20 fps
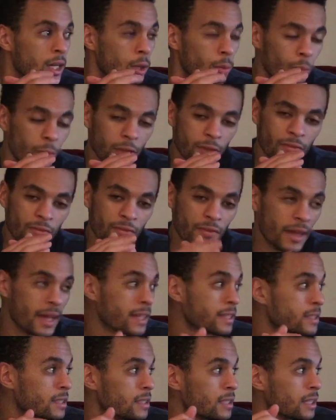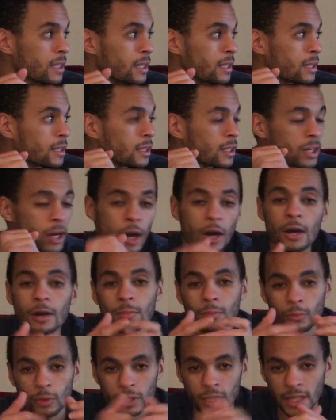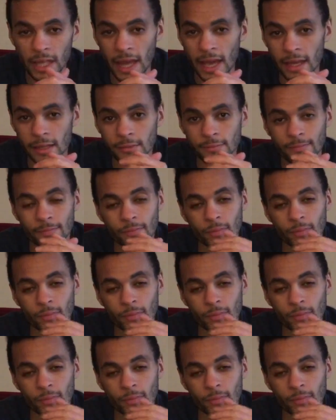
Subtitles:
when vets come with that